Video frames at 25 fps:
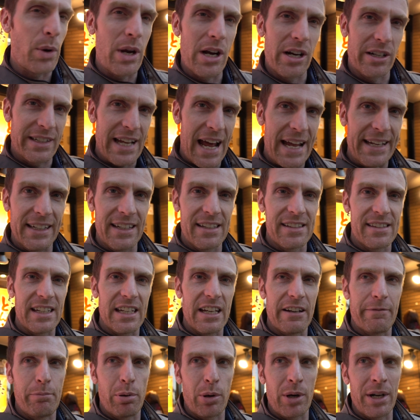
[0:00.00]
weird
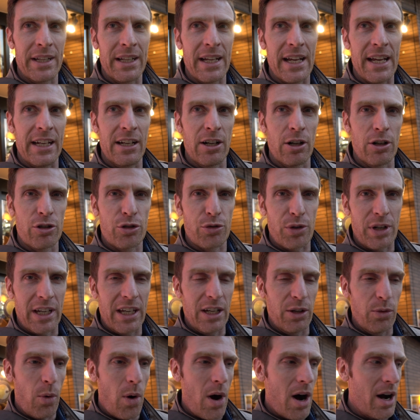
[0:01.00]
tendency of putting it in her
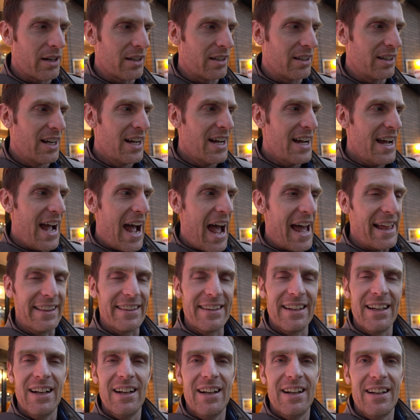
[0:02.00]
drinking water,
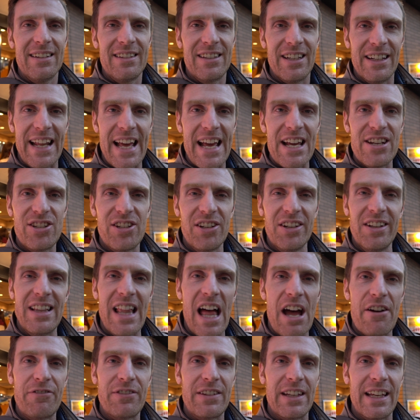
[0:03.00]
and today she
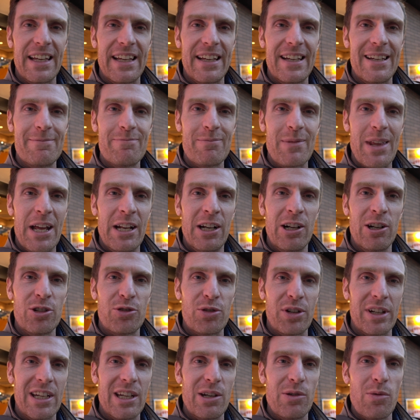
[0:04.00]
left it in her
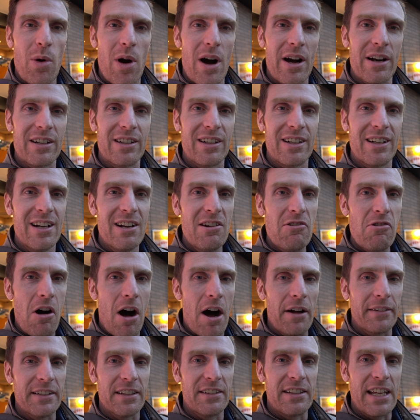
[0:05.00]
drinking water
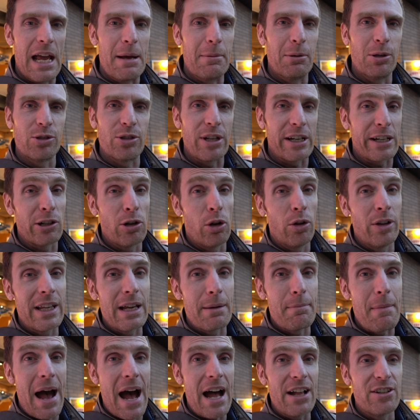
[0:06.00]
on the table. So I can
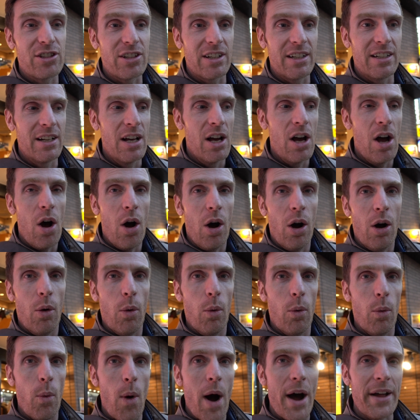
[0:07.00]
only imagine
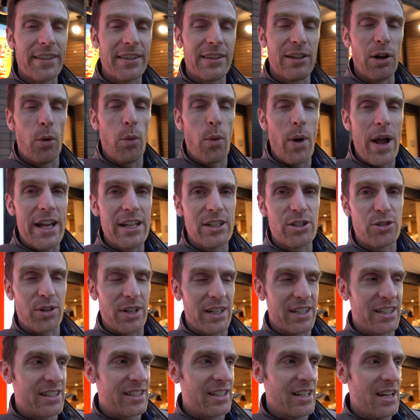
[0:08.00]
what the
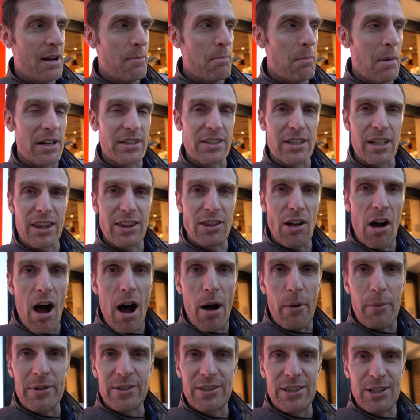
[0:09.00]
waitress must have
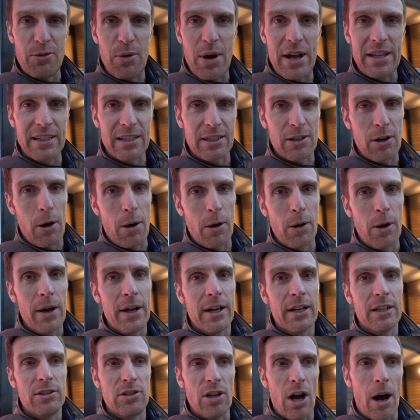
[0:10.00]
thought when she went to go
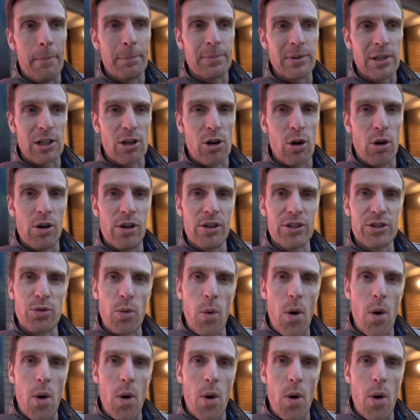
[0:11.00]
dump Nicole's